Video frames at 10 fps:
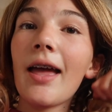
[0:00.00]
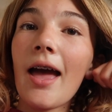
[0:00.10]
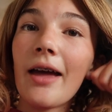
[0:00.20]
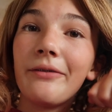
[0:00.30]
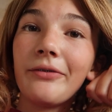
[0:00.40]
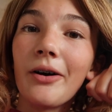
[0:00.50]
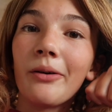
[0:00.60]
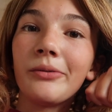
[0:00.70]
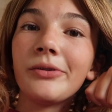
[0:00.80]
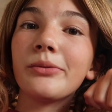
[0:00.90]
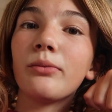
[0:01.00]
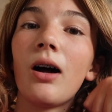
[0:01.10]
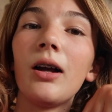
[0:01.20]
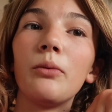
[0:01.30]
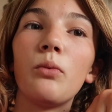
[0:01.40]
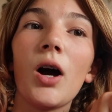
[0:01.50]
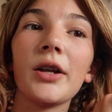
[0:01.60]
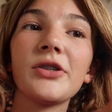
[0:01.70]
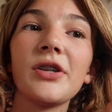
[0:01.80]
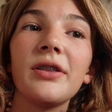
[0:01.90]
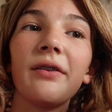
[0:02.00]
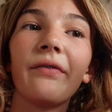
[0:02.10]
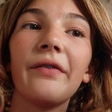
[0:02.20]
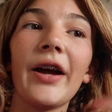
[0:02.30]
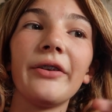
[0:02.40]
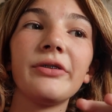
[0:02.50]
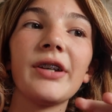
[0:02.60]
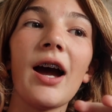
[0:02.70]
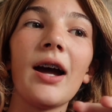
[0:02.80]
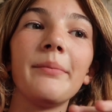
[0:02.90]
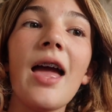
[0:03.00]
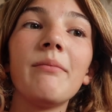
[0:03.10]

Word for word: headphones while I watch it the final time